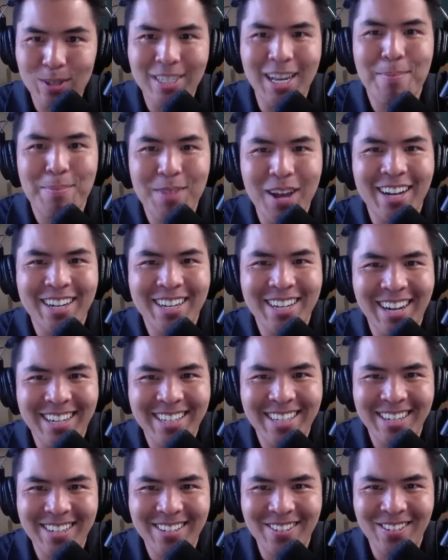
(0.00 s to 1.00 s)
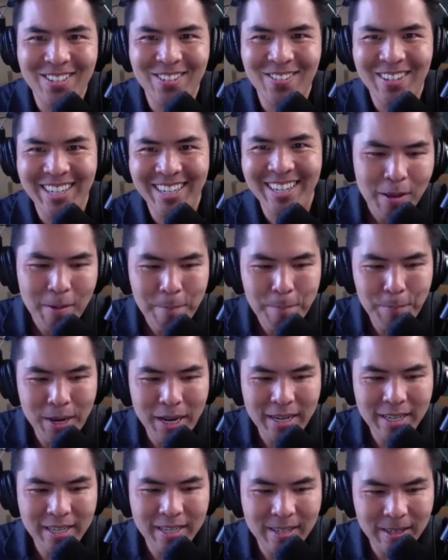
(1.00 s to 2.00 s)
I'm not an identical twin,
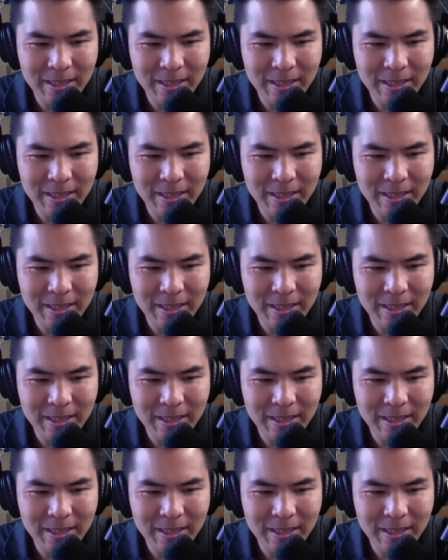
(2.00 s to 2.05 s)
but